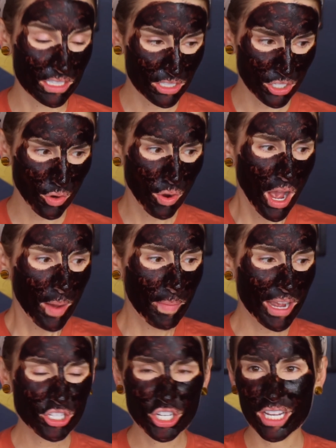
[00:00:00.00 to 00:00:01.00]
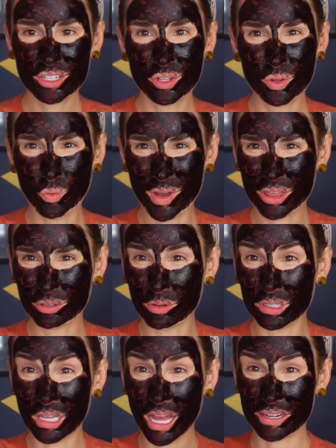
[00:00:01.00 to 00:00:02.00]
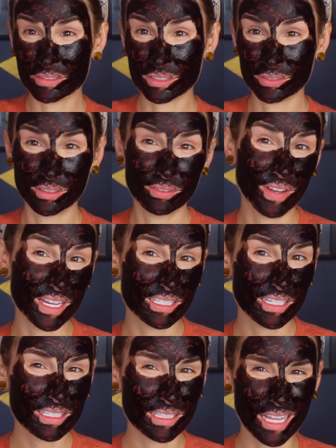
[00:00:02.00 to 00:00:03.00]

And so my channel went through a lot of different phases,